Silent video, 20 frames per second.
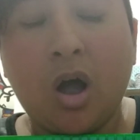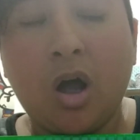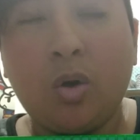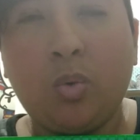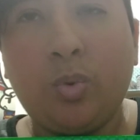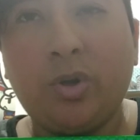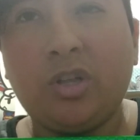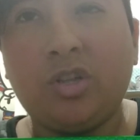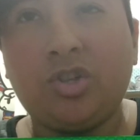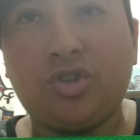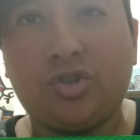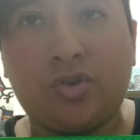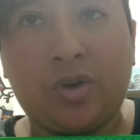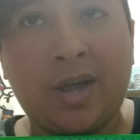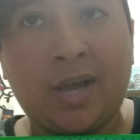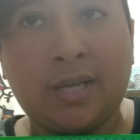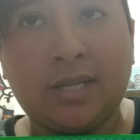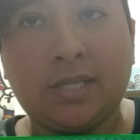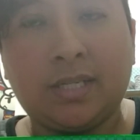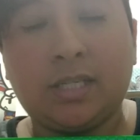we
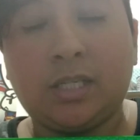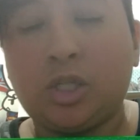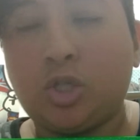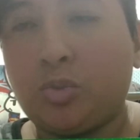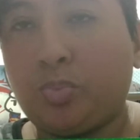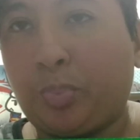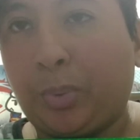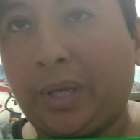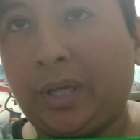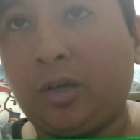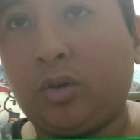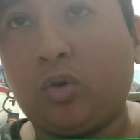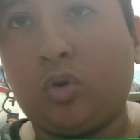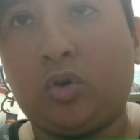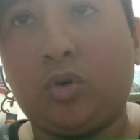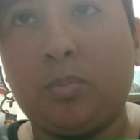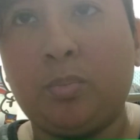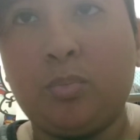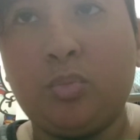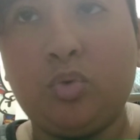dress, speak,
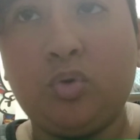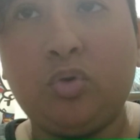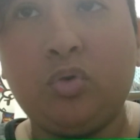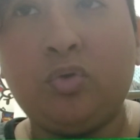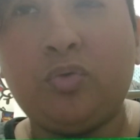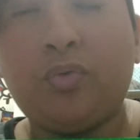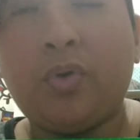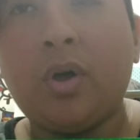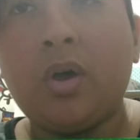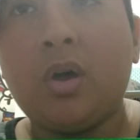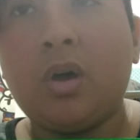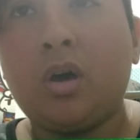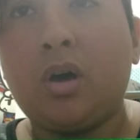or move,